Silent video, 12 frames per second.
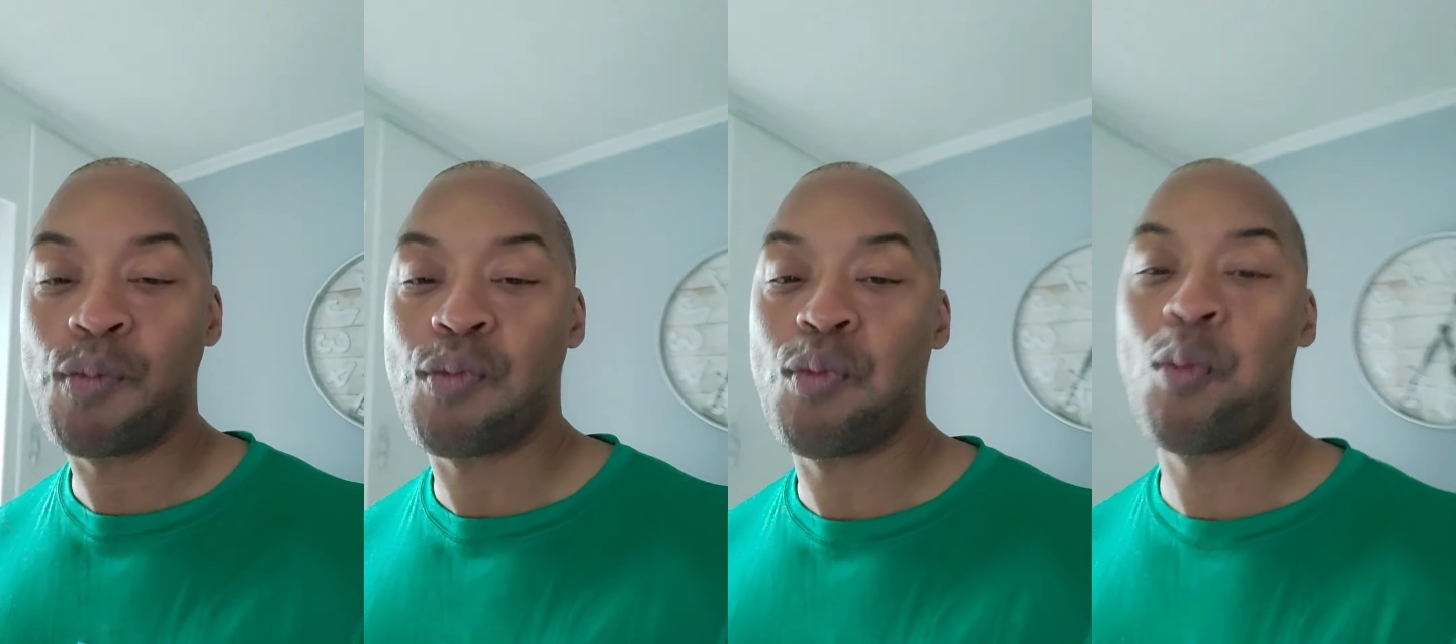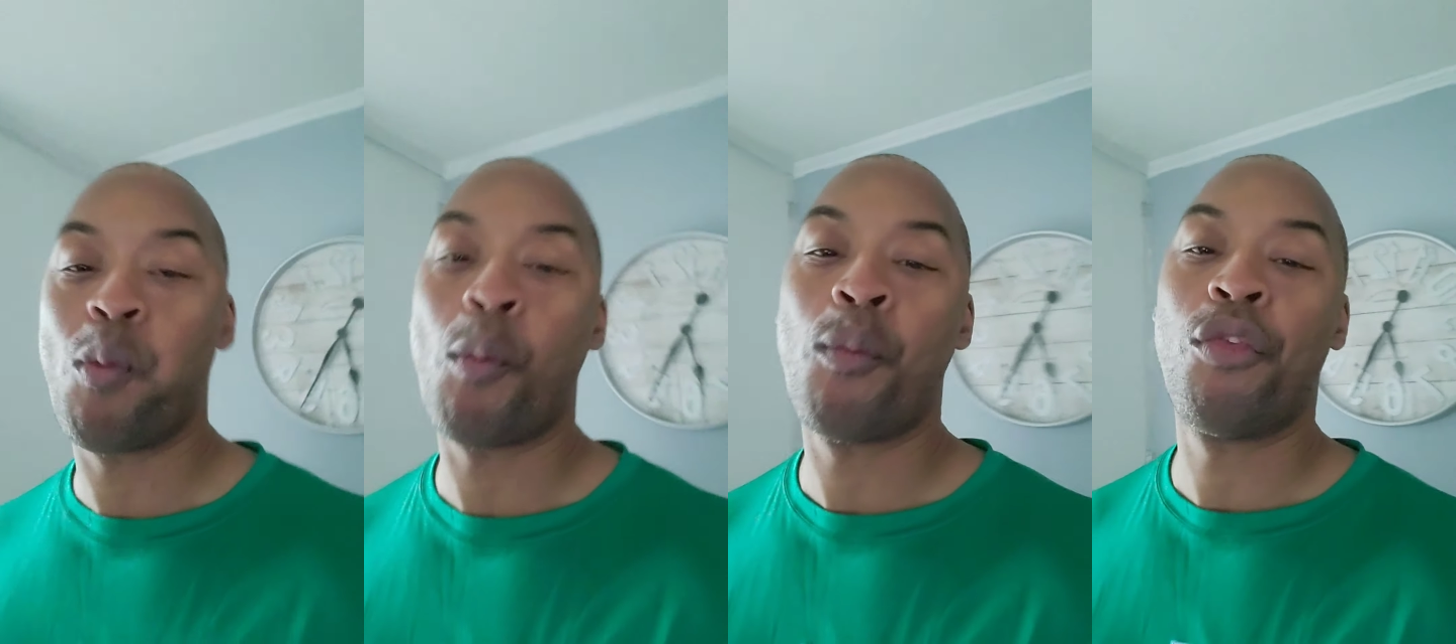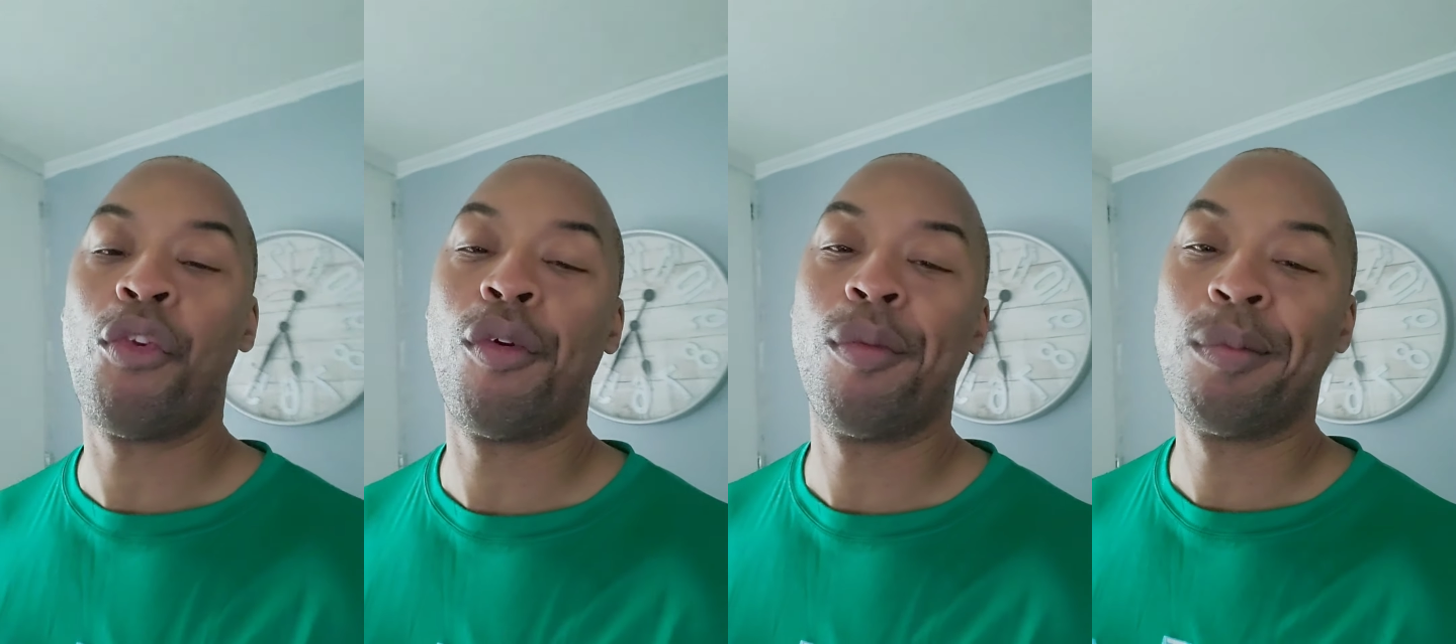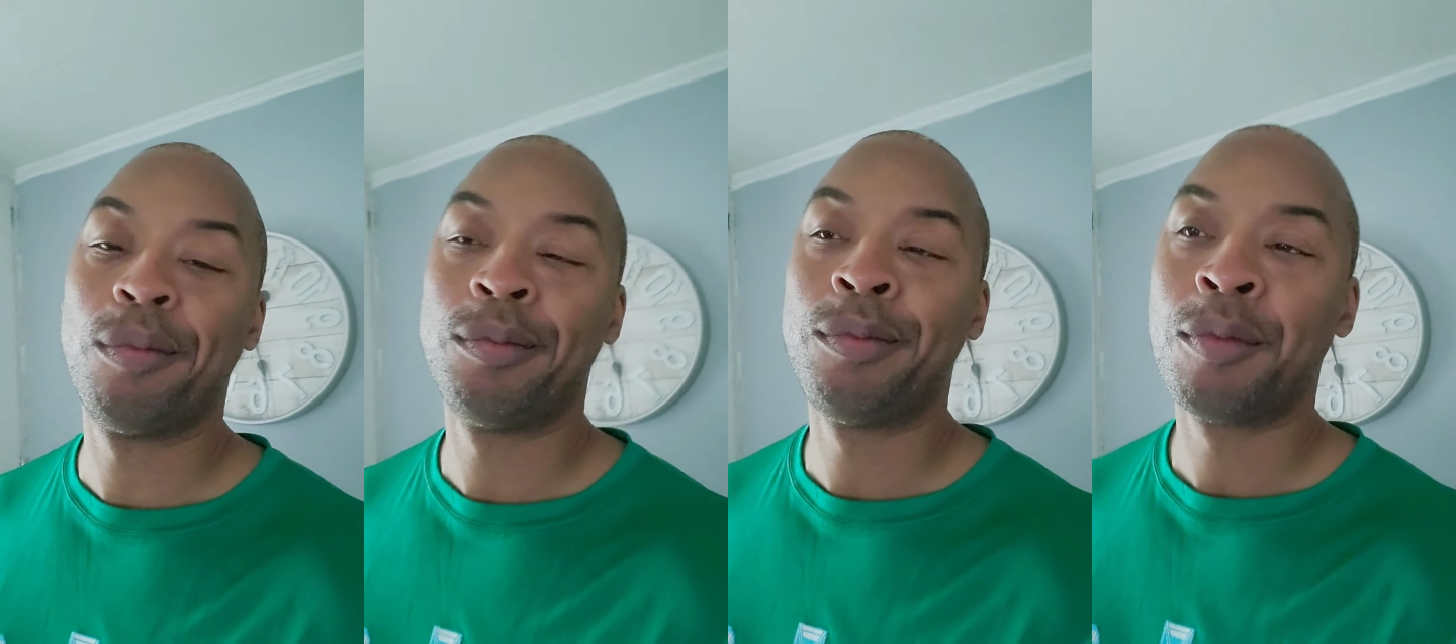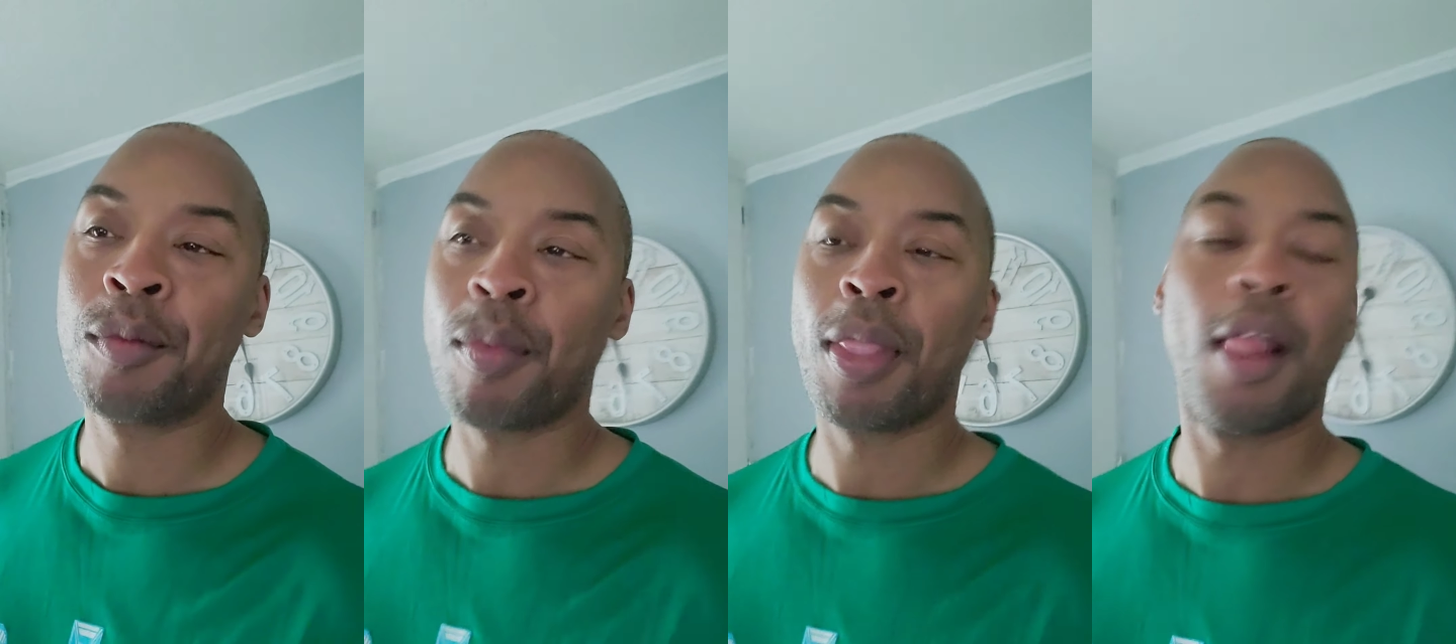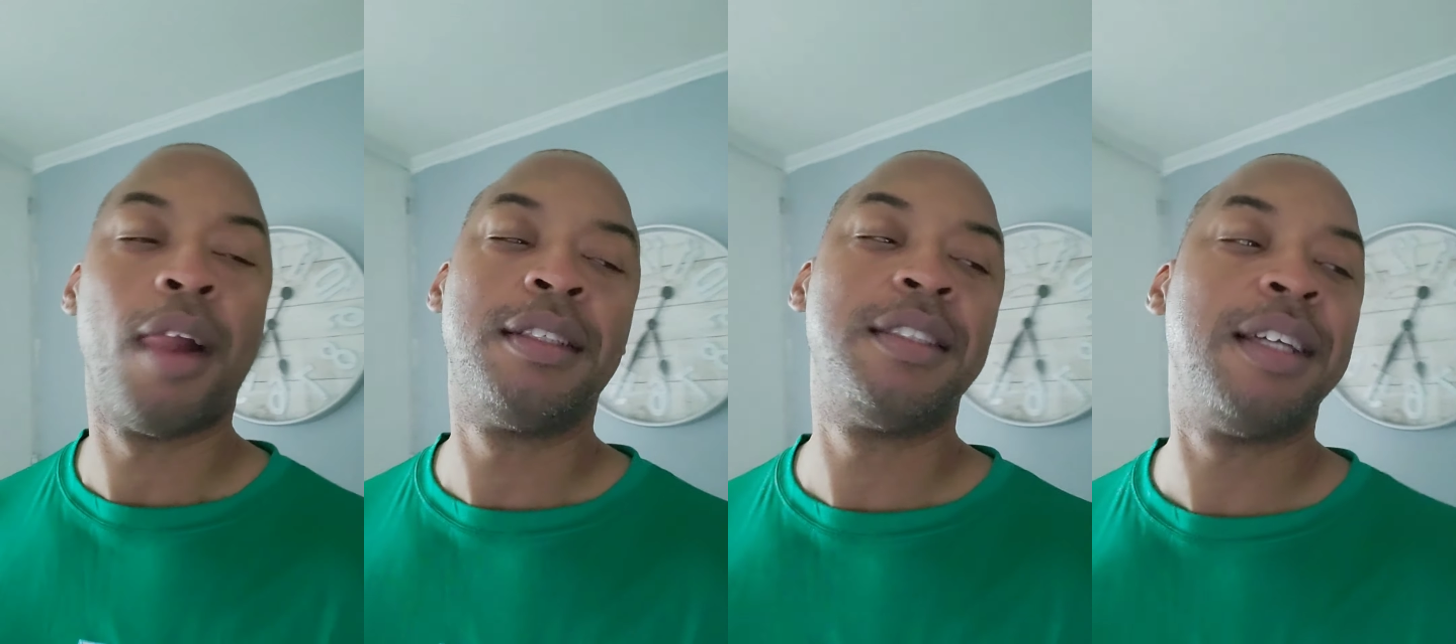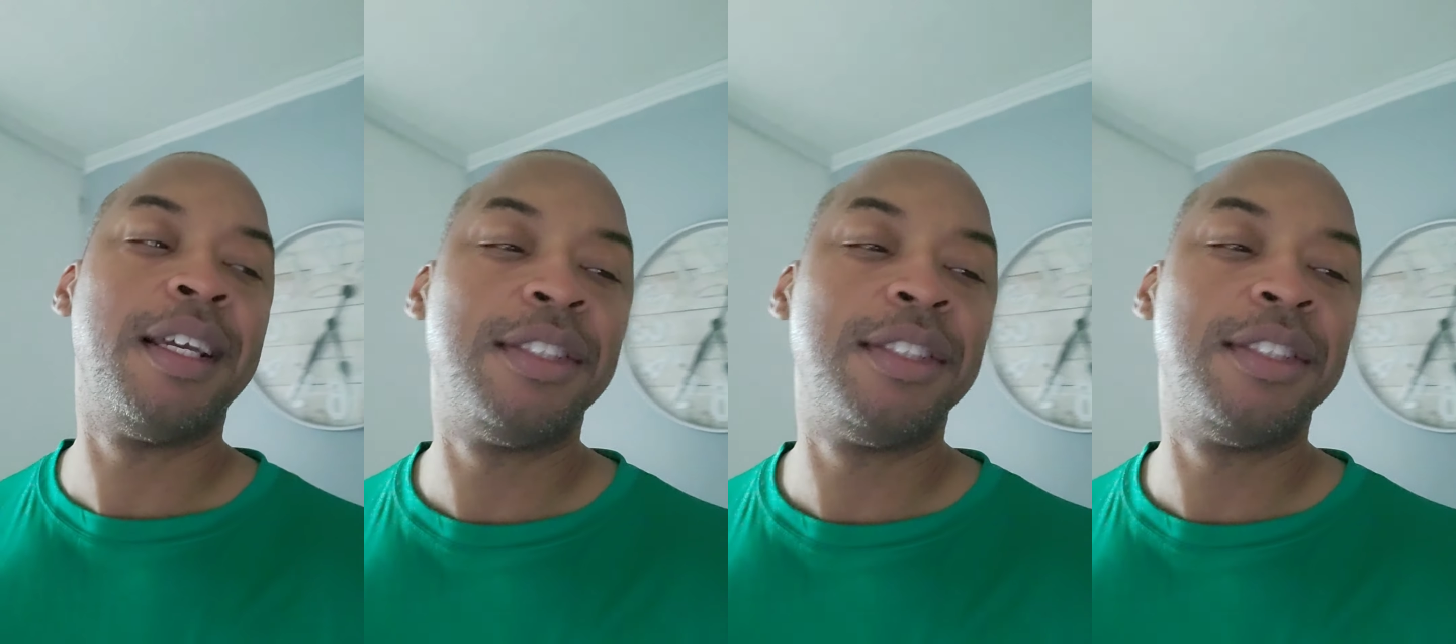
Hmm. So, still hadn't